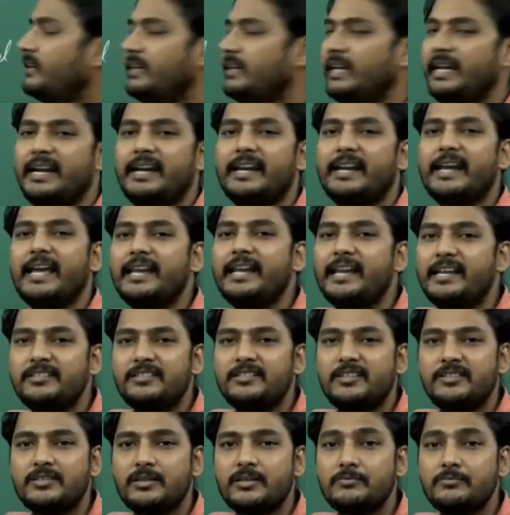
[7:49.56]
in drainage
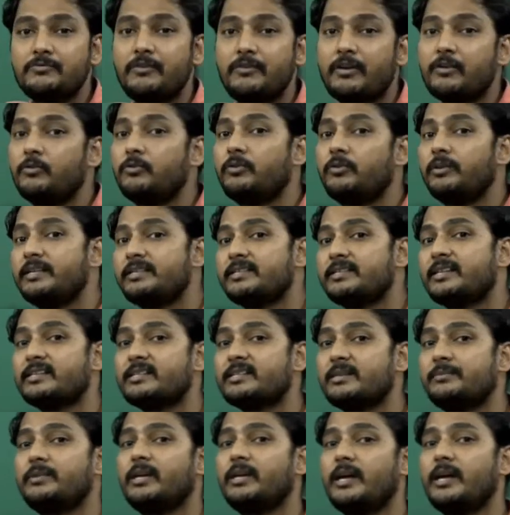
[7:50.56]
systems, we are going to discuss
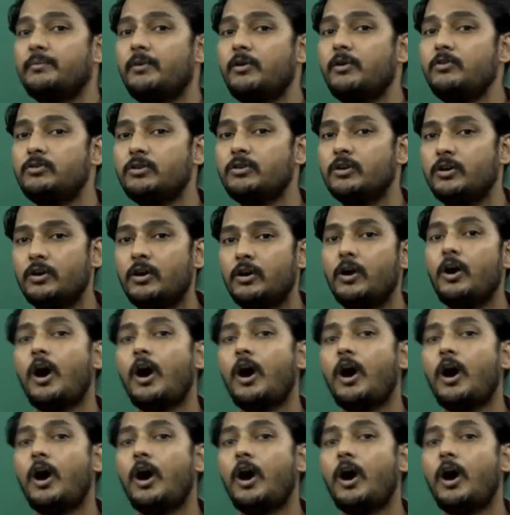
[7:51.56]
something about